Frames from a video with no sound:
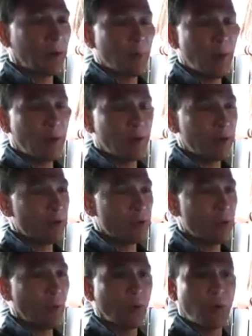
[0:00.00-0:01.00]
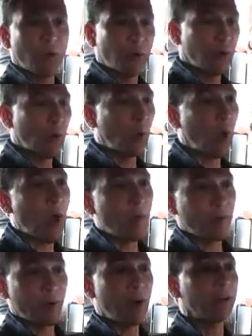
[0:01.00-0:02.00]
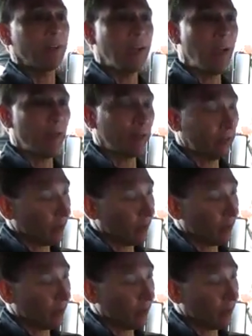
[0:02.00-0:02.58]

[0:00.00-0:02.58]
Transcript: competitors don't offer altogether.